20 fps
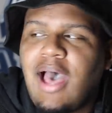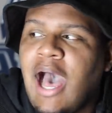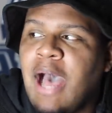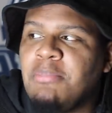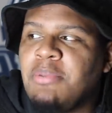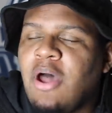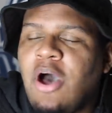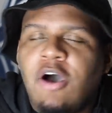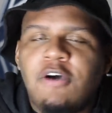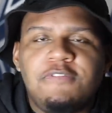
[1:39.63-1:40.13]

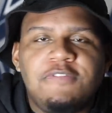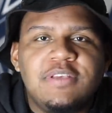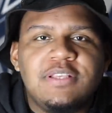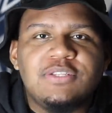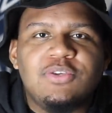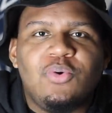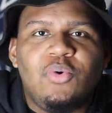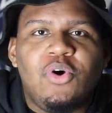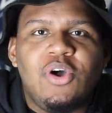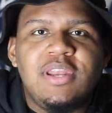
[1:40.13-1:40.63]
I'm the
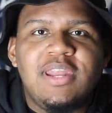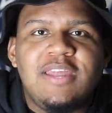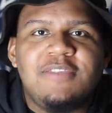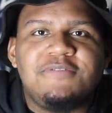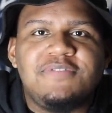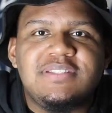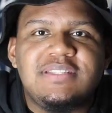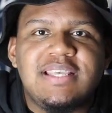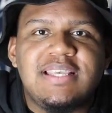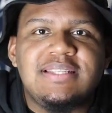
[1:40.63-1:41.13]
offense
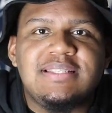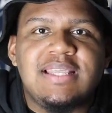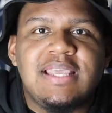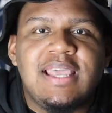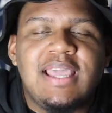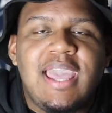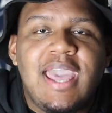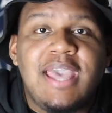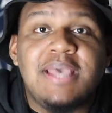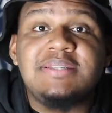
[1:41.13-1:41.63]
coordinator for
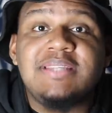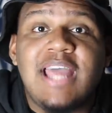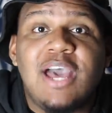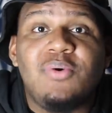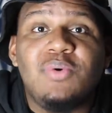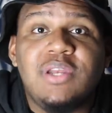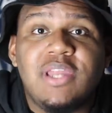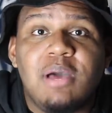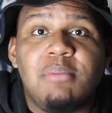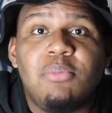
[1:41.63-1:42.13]
16 games
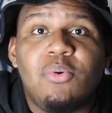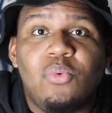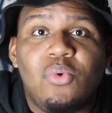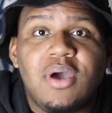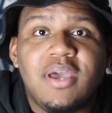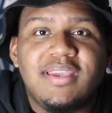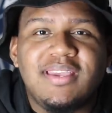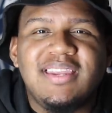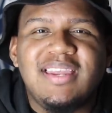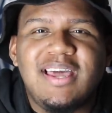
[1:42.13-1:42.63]
now. We number
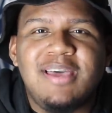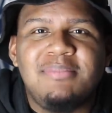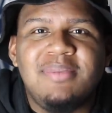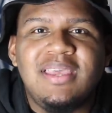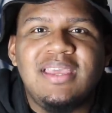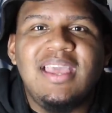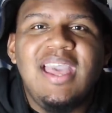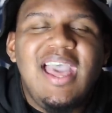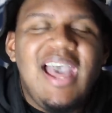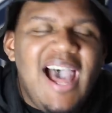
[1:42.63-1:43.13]
one. You know what I
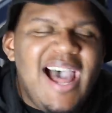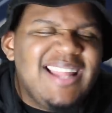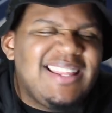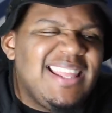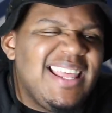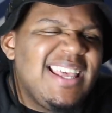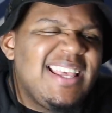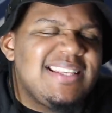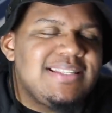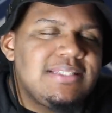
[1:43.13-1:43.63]
mean? I
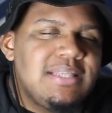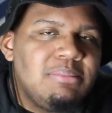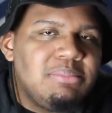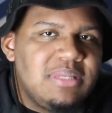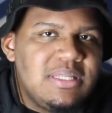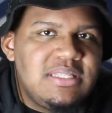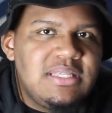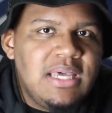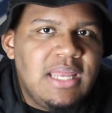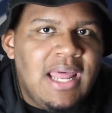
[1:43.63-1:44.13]
think it's
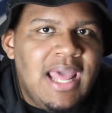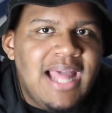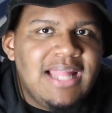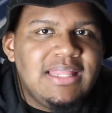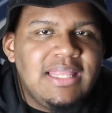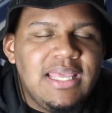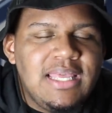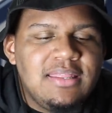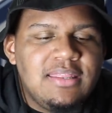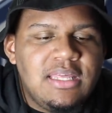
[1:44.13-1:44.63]
something to that. I
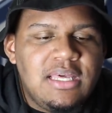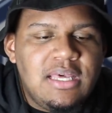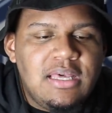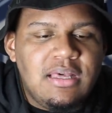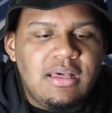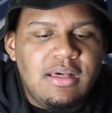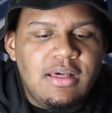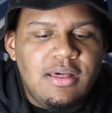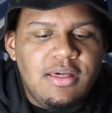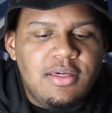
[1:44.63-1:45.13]
think
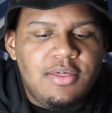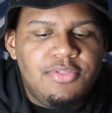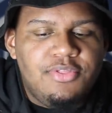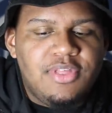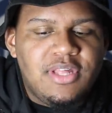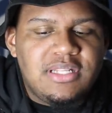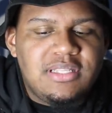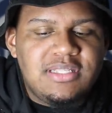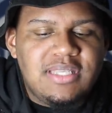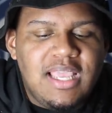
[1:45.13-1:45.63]
the
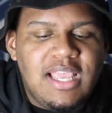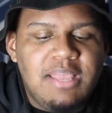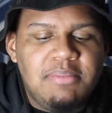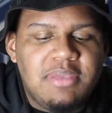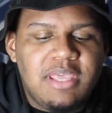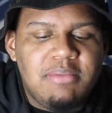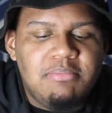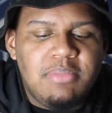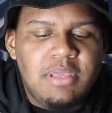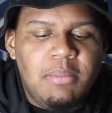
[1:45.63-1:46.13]
the
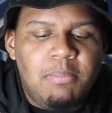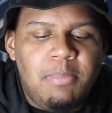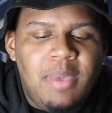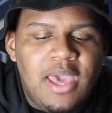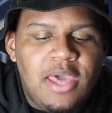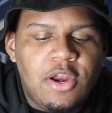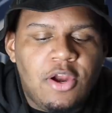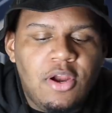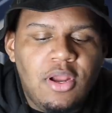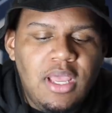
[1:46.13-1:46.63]
team can be
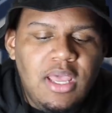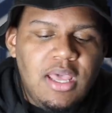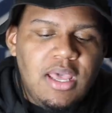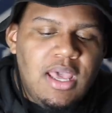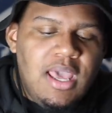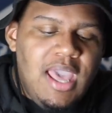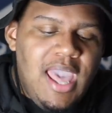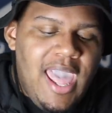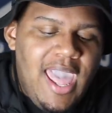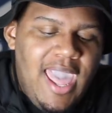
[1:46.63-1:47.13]
better
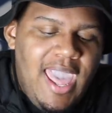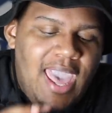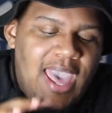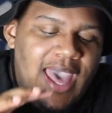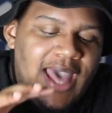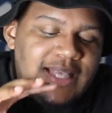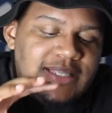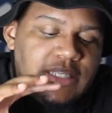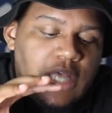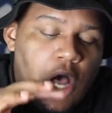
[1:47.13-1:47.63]

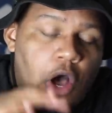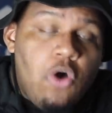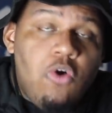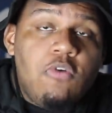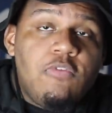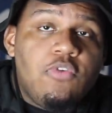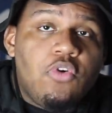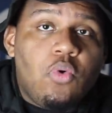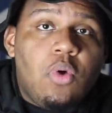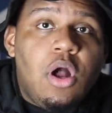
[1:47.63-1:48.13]
as an
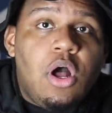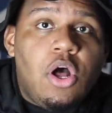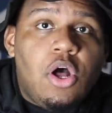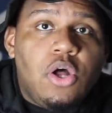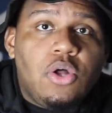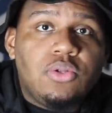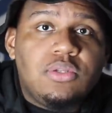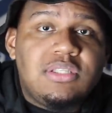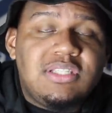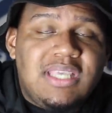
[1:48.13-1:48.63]

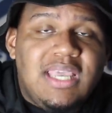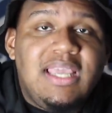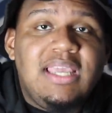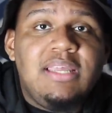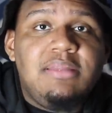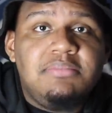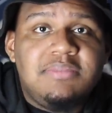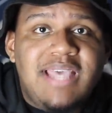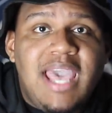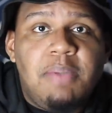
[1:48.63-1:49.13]
overall
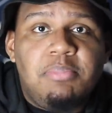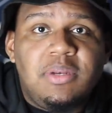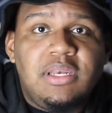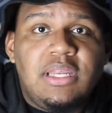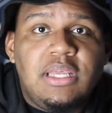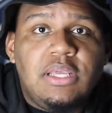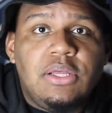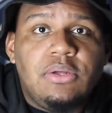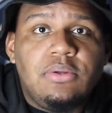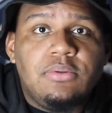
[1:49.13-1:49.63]
team type
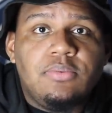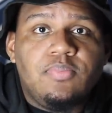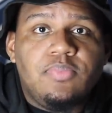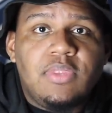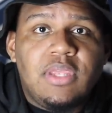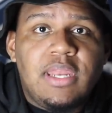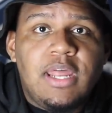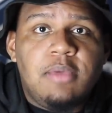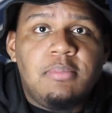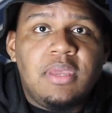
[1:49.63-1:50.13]
of deal.
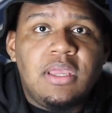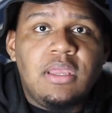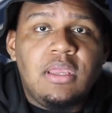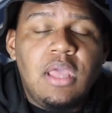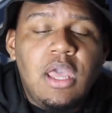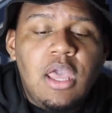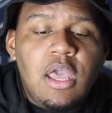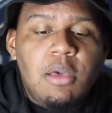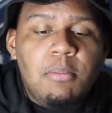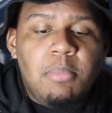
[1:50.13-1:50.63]
You know what I
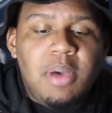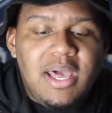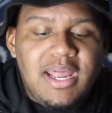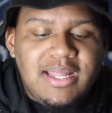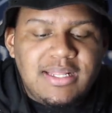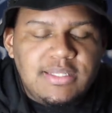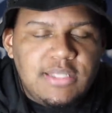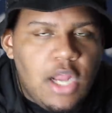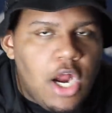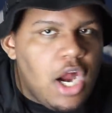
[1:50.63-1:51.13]
mean?
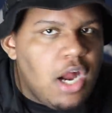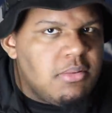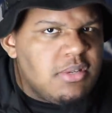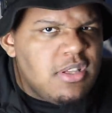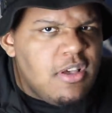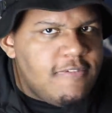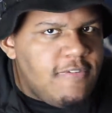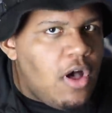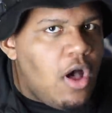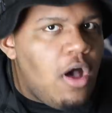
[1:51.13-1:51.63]
But in
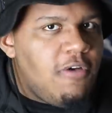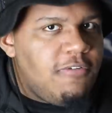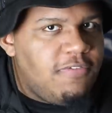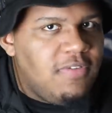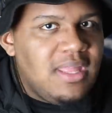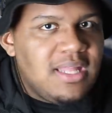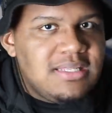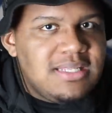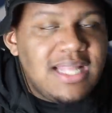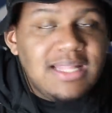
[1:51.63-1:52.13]
terms of
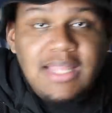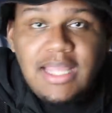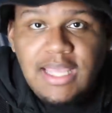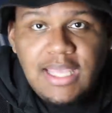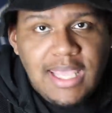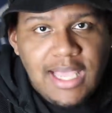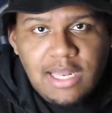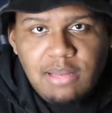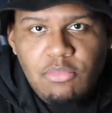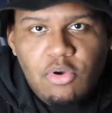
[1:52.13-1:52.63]
offense, I
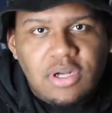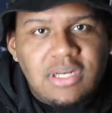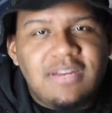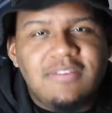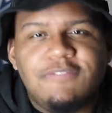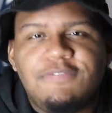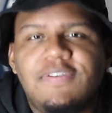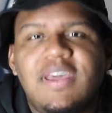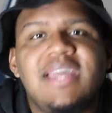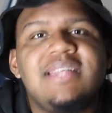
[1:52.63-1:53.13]
think Kellen Moore
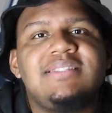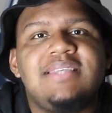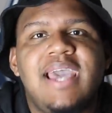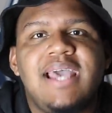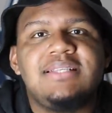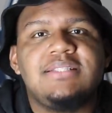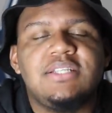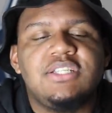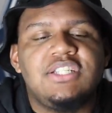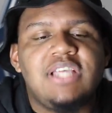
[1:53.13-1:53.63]
did a
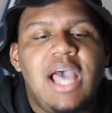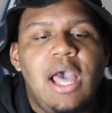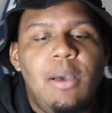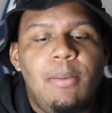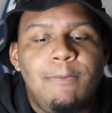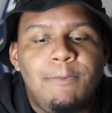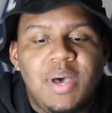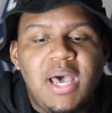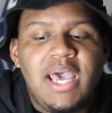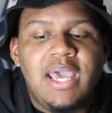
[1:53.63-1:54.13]
fantastic
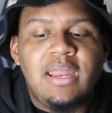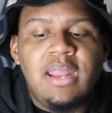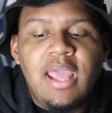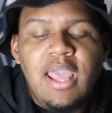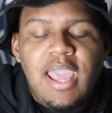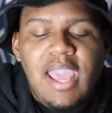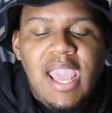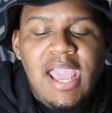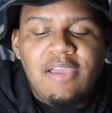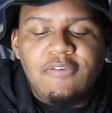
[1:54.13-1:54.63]
job. But
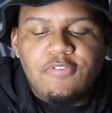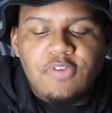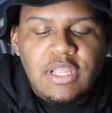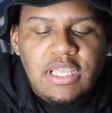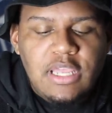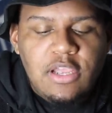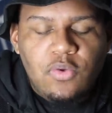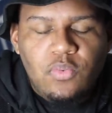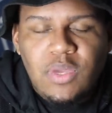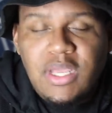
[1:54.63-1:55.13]
every
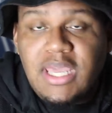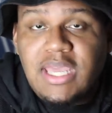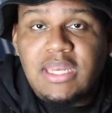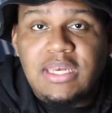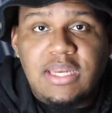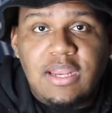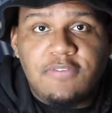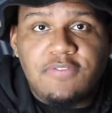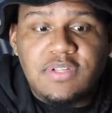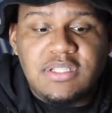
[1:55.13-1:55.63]
year we
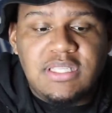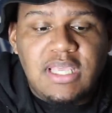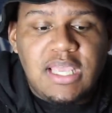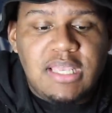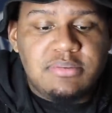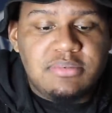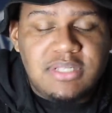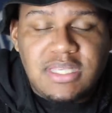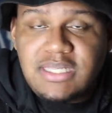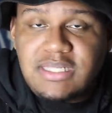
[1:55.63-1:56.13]
get different
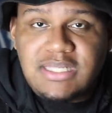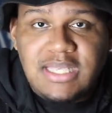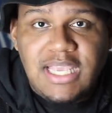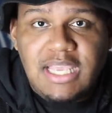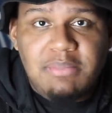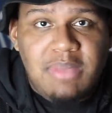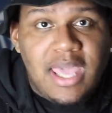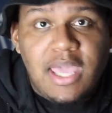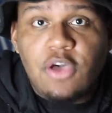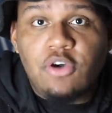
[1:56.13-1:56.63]
teams. This
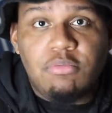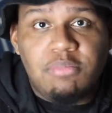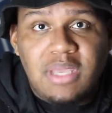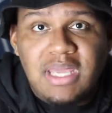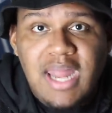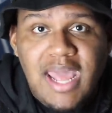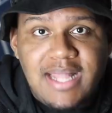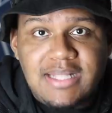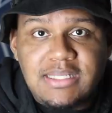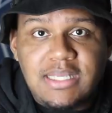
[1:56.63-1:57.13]
team ain't gonna
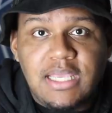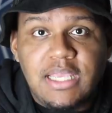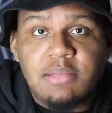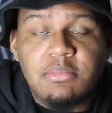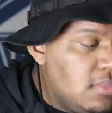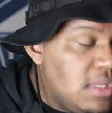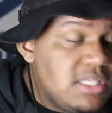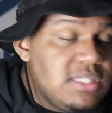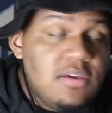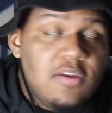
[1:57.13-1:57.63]
be that
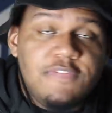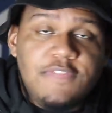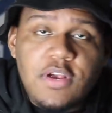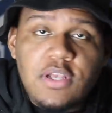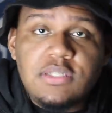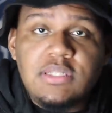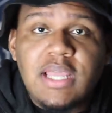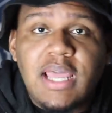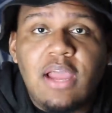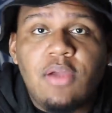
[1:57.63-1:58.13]
team. So the
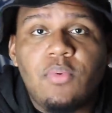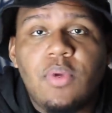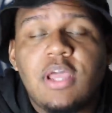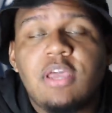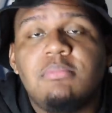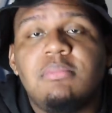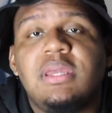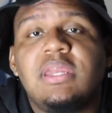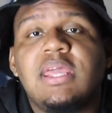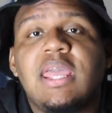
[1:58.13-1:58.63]
first thing I
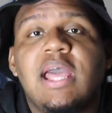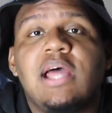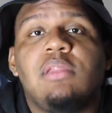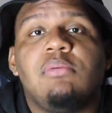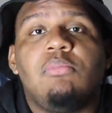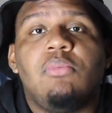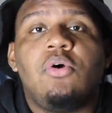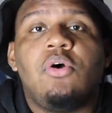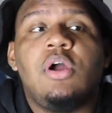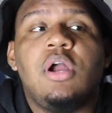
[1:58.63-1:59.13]
recommend to
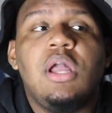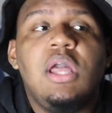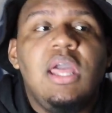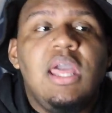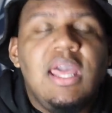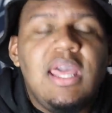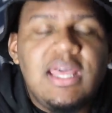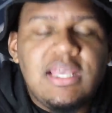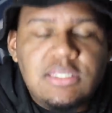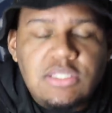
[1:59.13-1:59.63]
Kellen Moore
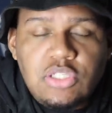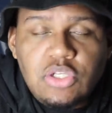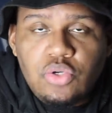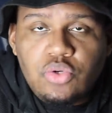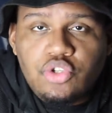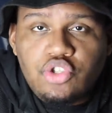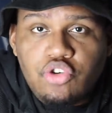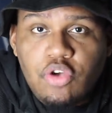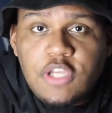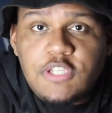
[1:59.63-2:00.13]
is
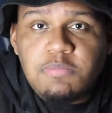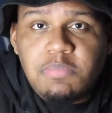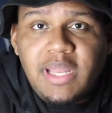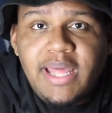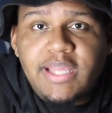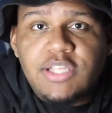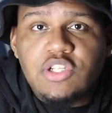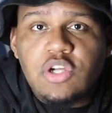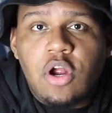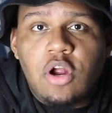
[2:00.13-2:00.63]
to trust
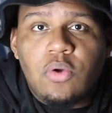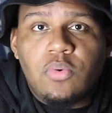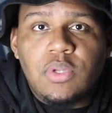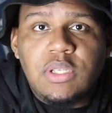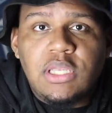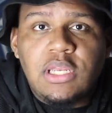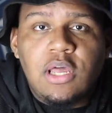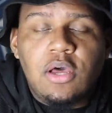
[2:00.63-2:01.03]
Blake Jarwin.